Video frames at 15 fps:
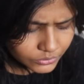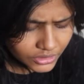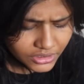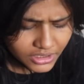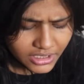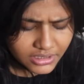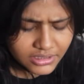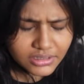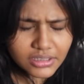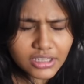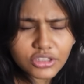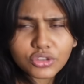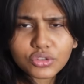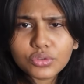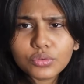Tastes
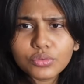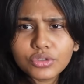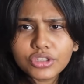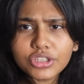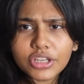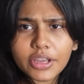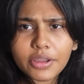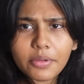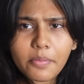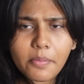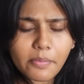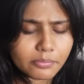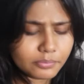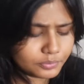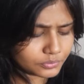like sushi.
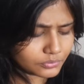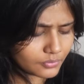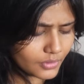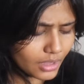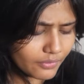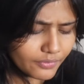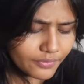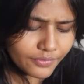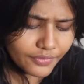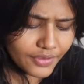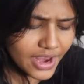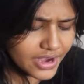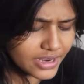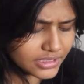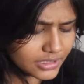
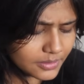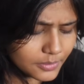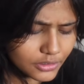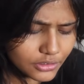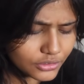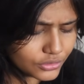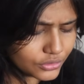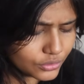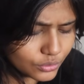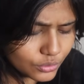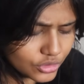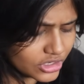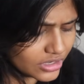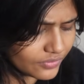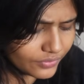Very similar
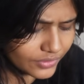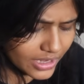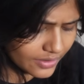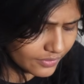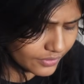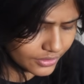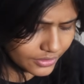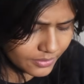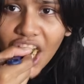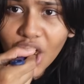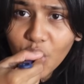sushi flavor.